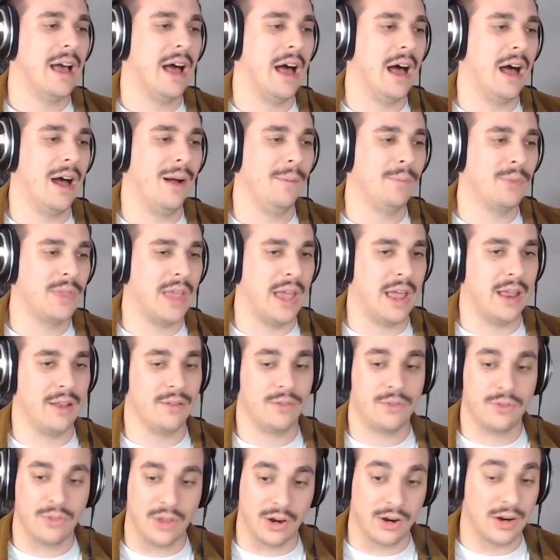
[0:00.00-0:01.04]

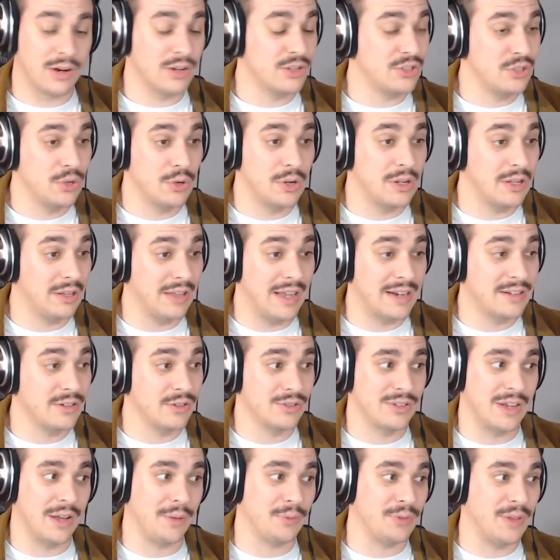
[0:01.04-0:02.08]
And there are student
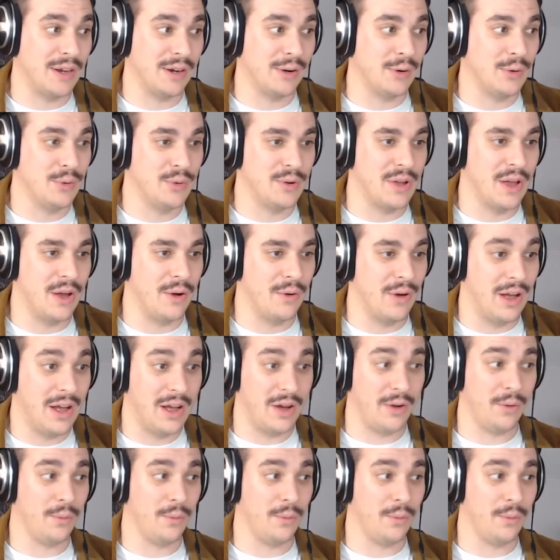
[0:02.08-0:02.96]
collectors out there who go, oh,